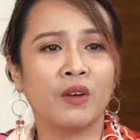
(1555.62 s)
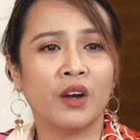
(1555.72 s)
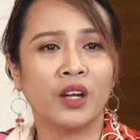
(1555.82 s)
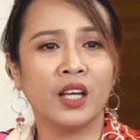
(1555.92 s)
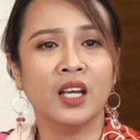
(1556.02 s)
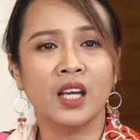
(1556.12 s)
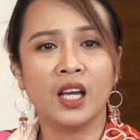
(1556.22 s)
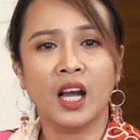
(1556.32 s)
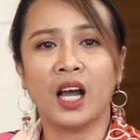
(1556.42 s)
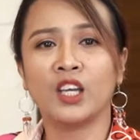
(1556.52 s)
very
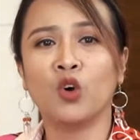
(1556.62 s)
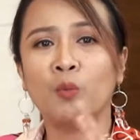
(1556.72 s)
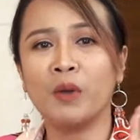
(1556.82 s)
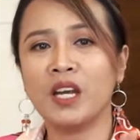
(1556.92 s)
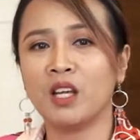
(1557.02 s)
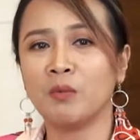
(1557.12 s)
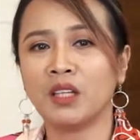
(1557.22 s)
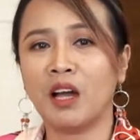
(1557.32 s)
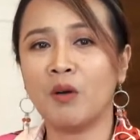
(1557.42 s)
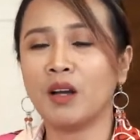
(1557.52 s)
eye-opening.
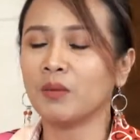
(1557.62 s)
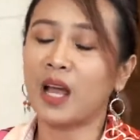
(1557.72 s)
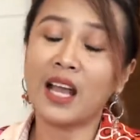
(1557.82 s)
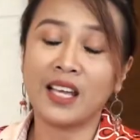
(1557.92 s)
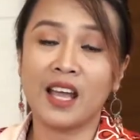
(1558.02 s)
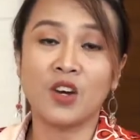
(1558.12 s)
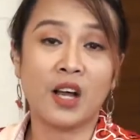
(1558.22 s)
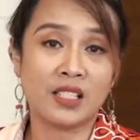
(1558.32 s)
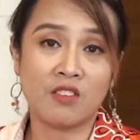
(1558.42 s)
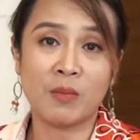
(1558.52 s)
Again, no,
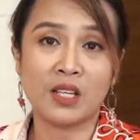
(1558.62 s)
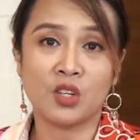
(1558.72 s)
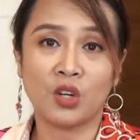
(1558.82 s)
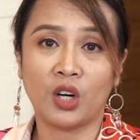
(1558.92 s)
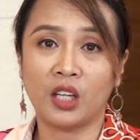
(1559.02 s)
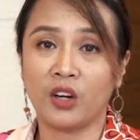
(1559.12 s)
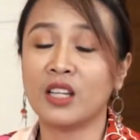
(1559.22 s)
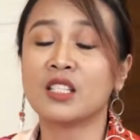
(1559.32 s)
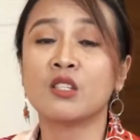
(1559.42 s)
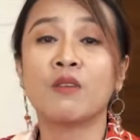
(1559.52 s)
as I've mentioned earlier,
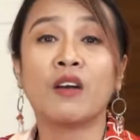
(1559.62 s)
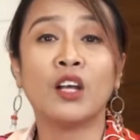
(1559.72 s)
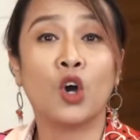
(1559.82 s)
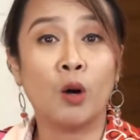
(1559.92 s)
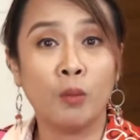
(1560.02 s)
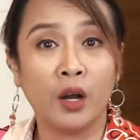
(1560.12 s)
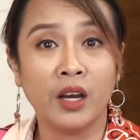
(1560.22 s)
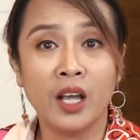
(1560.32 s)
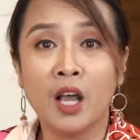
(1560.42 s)
this is very common.